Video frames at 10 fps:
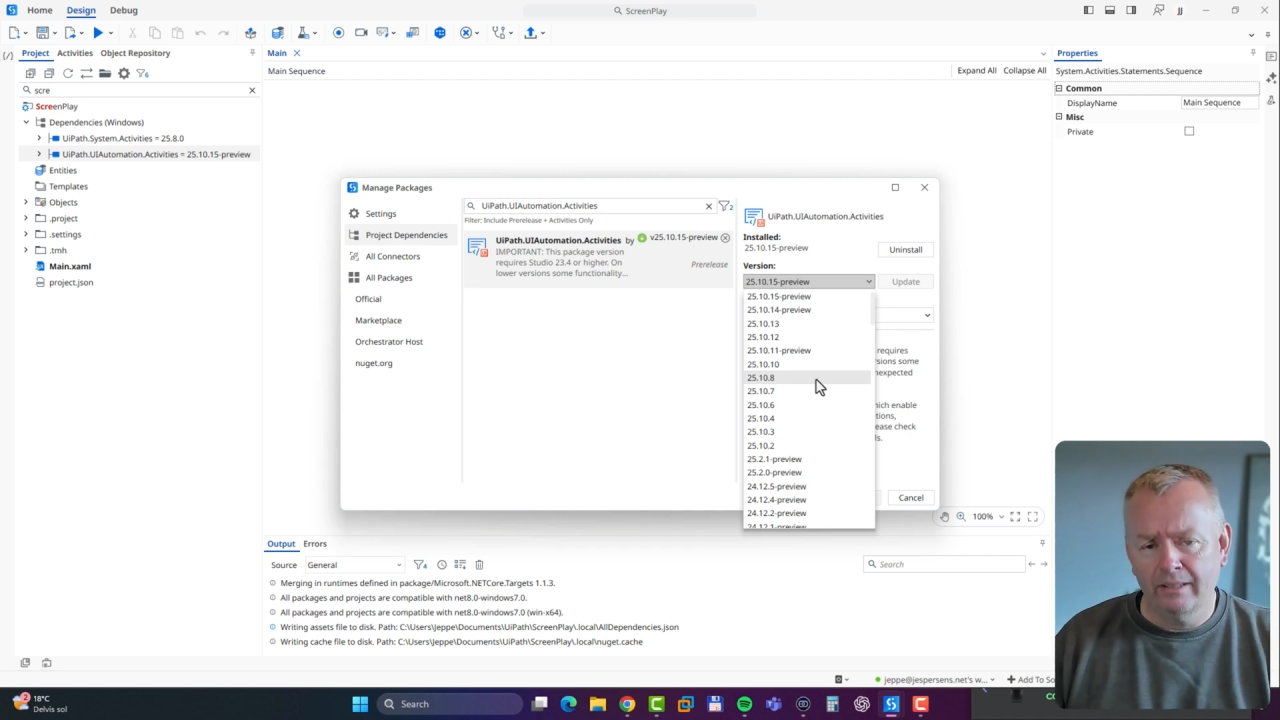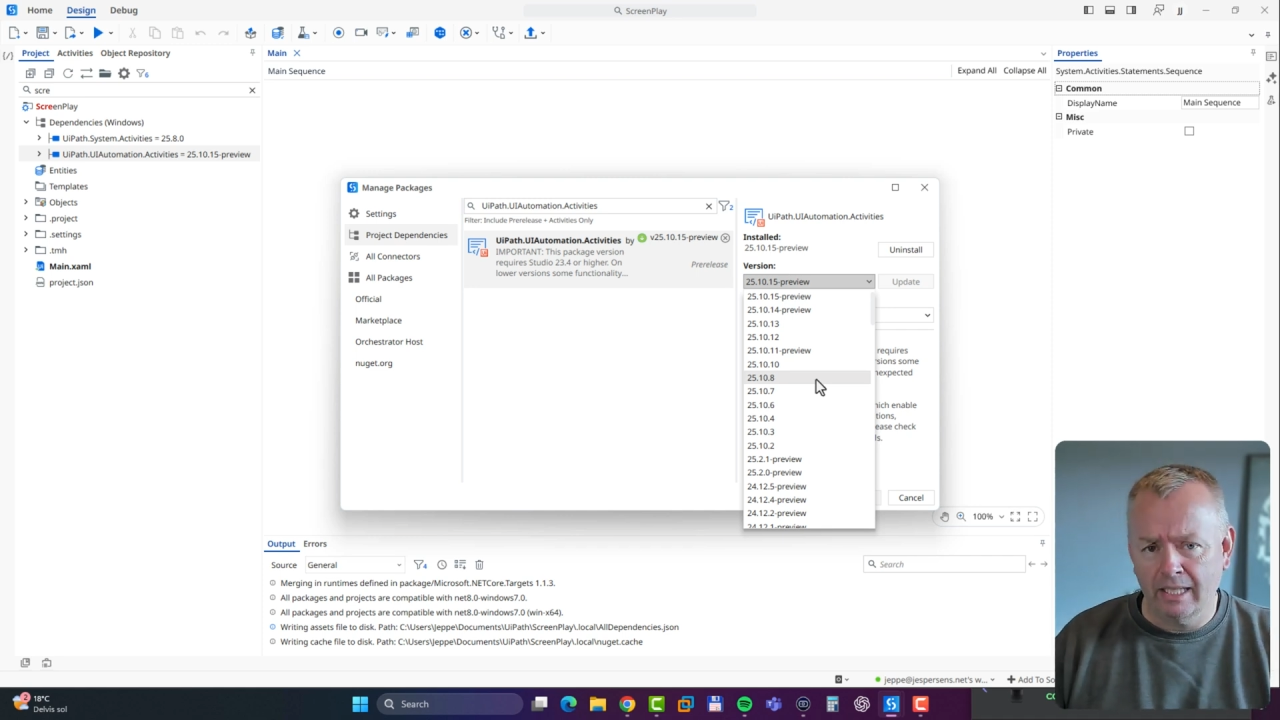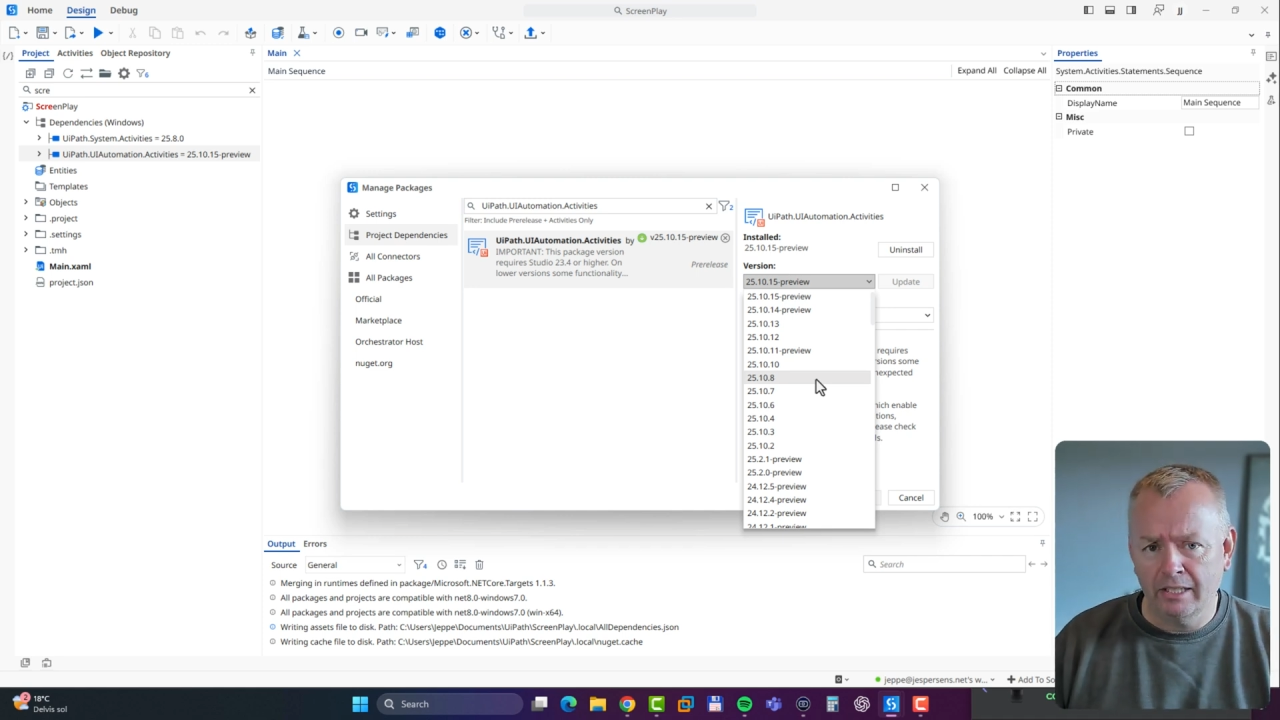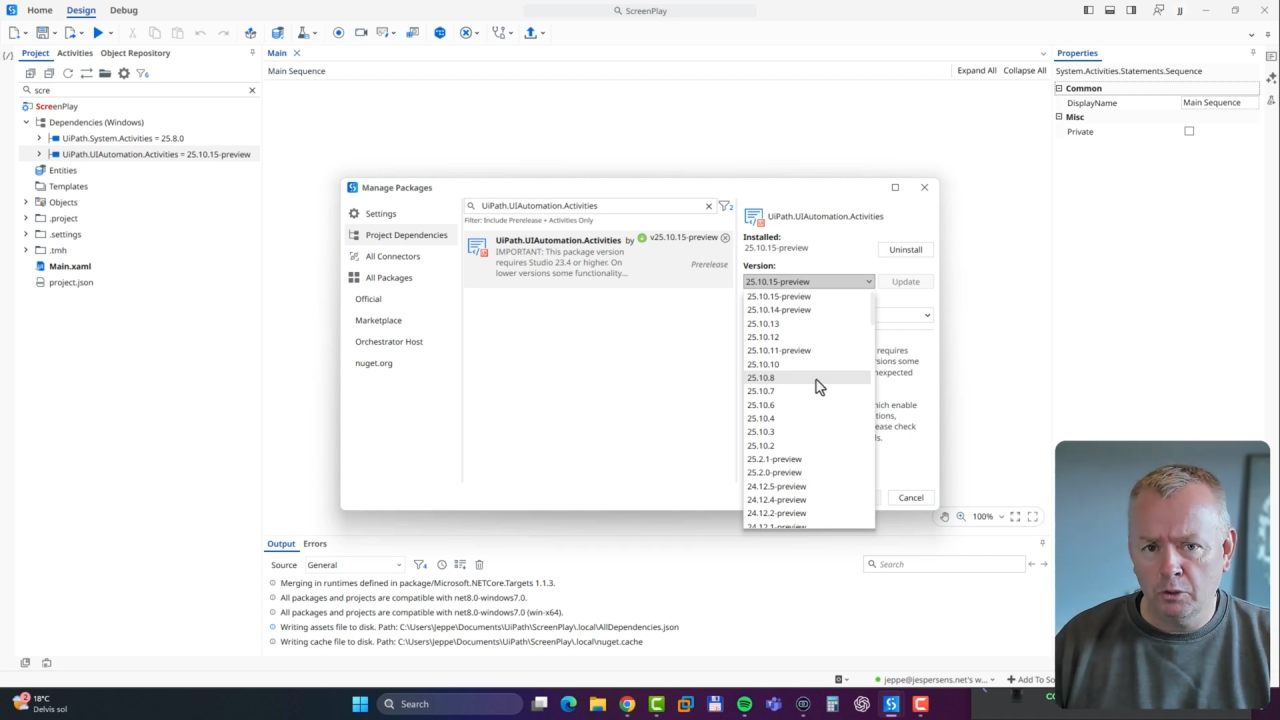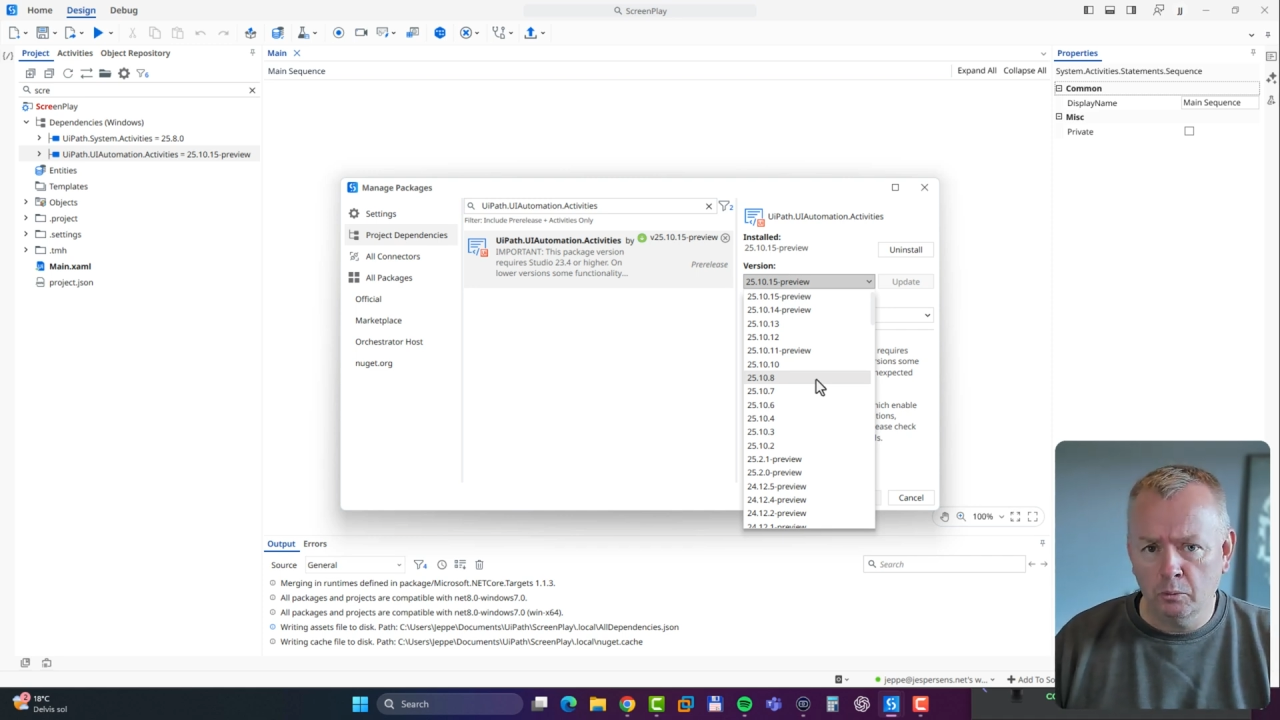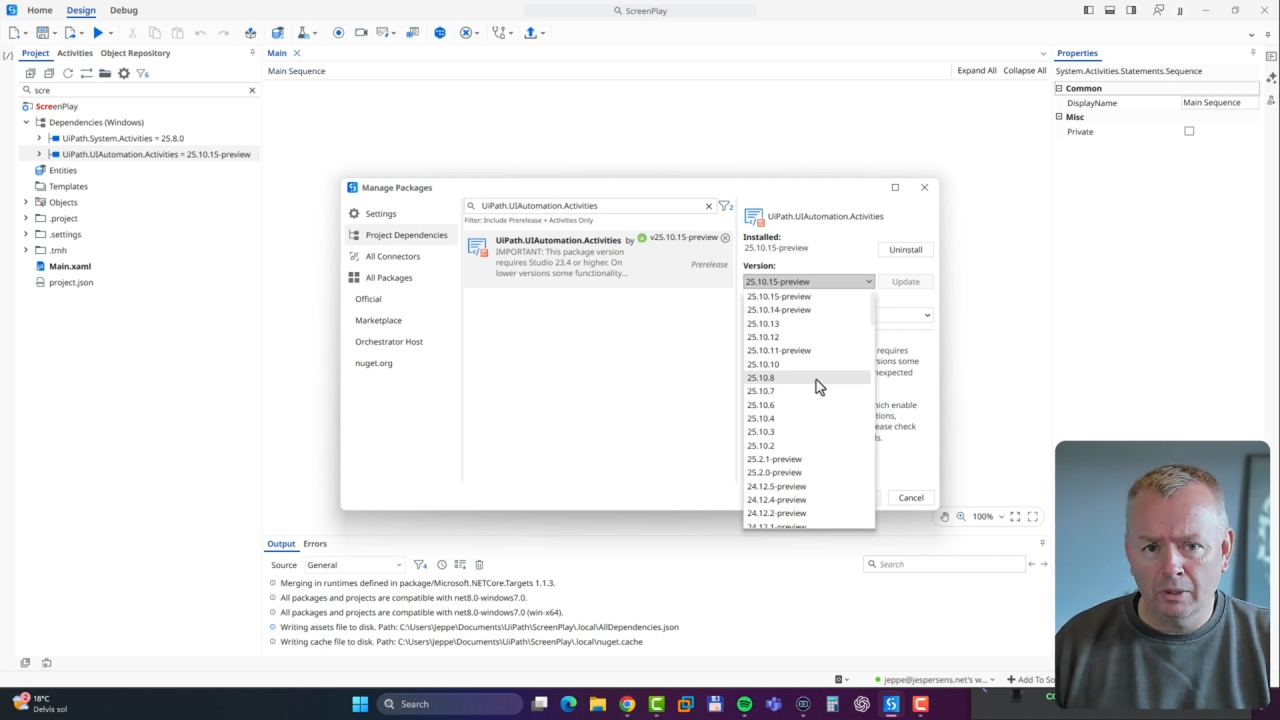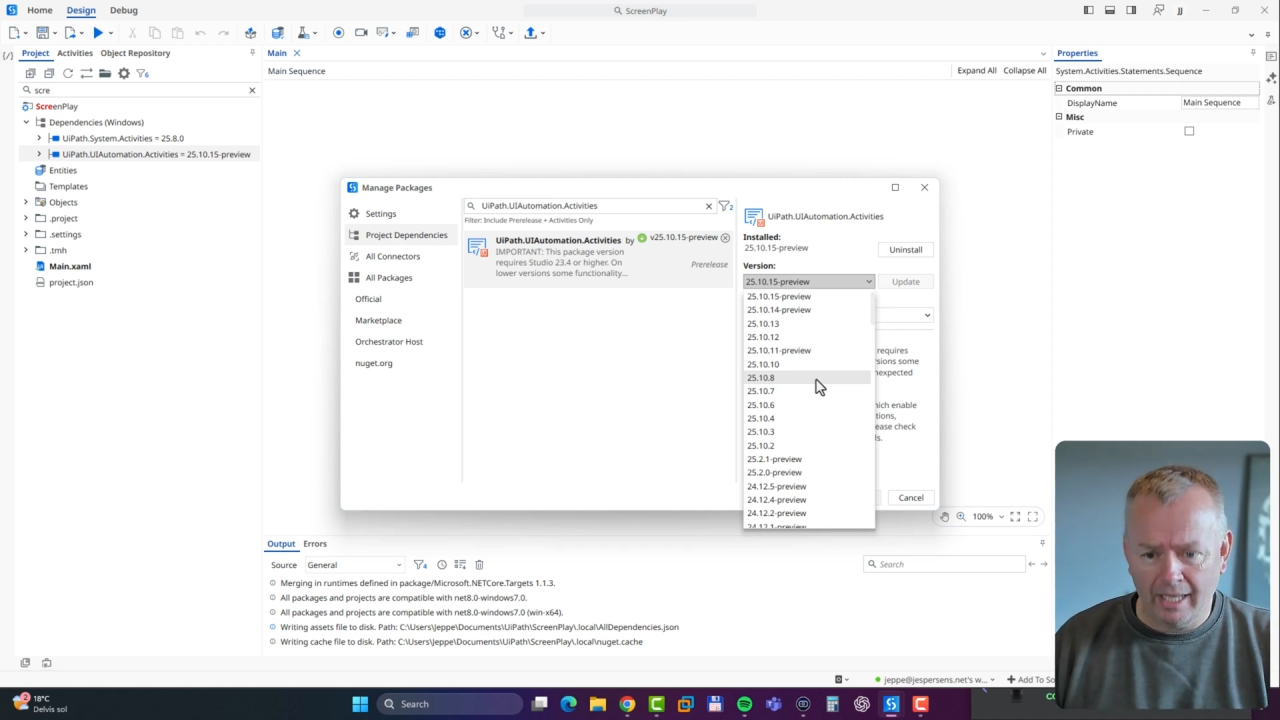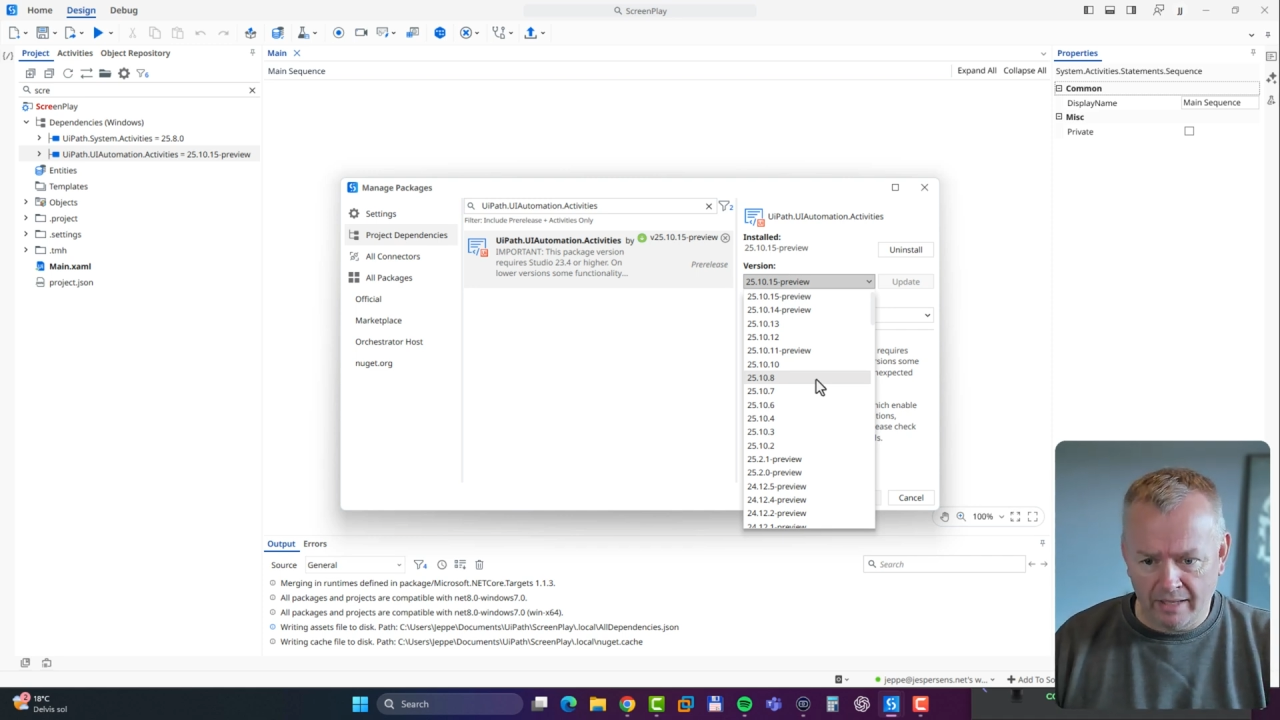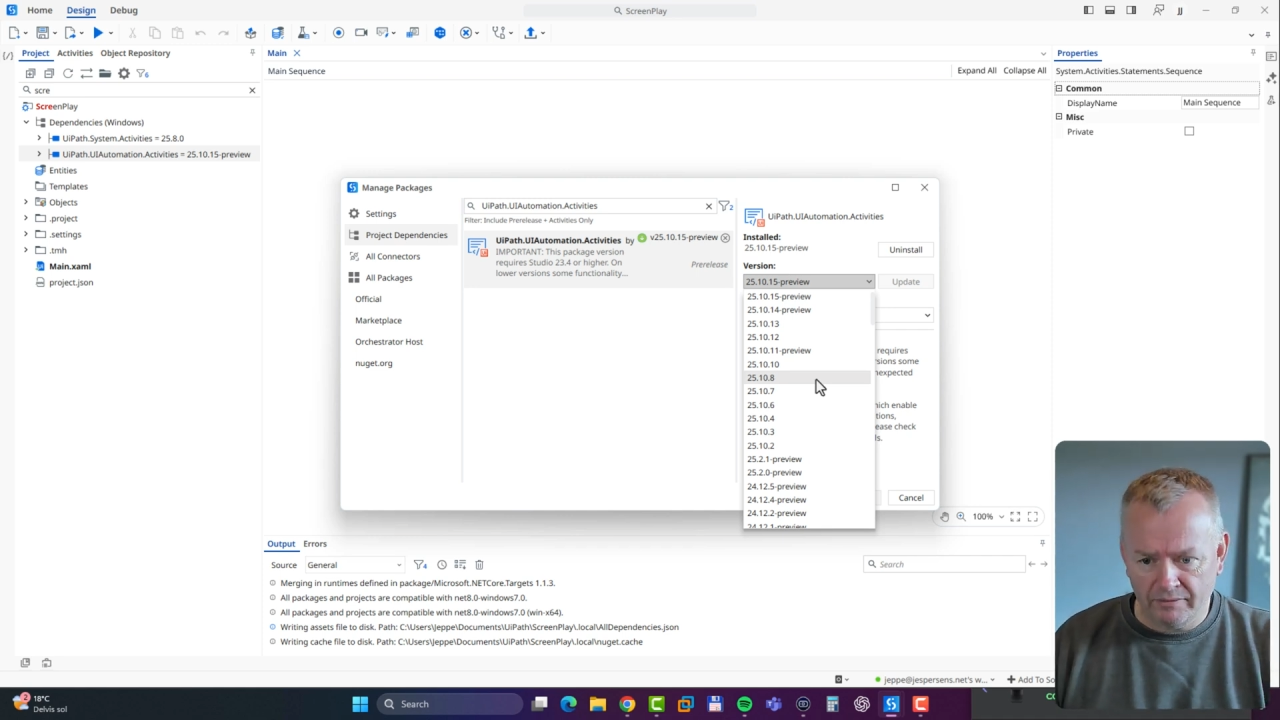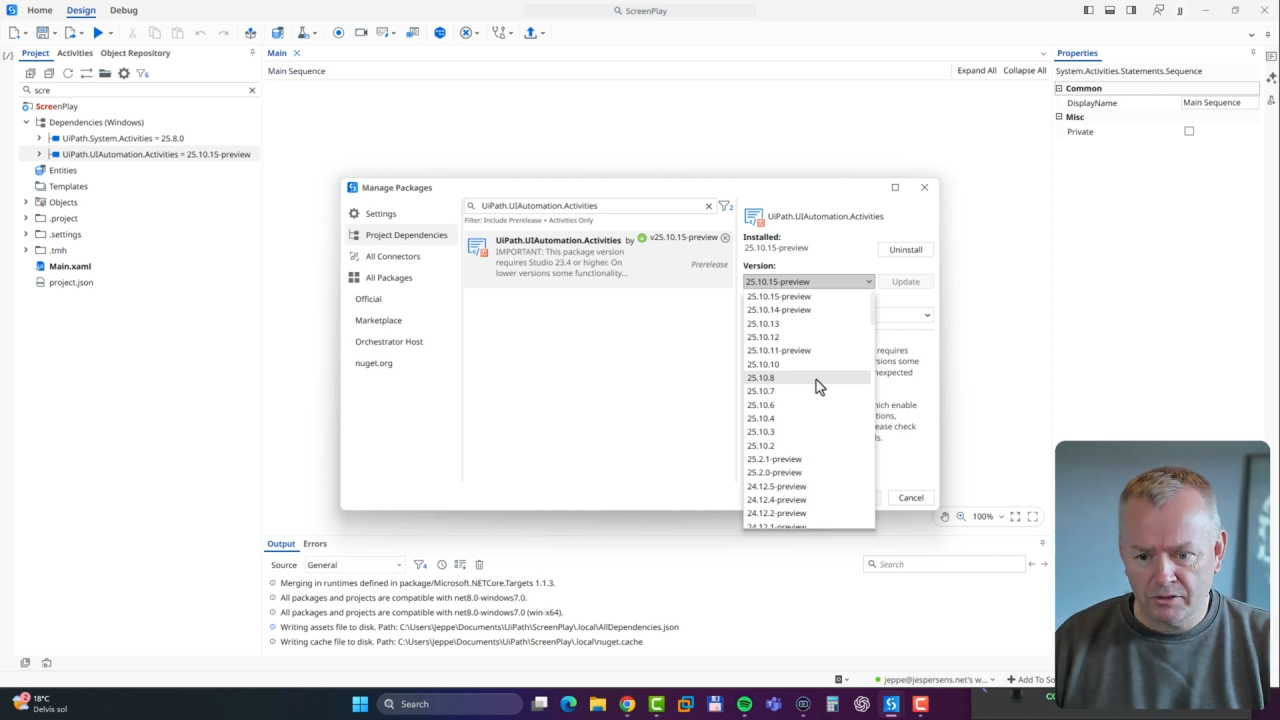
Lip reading: then you will have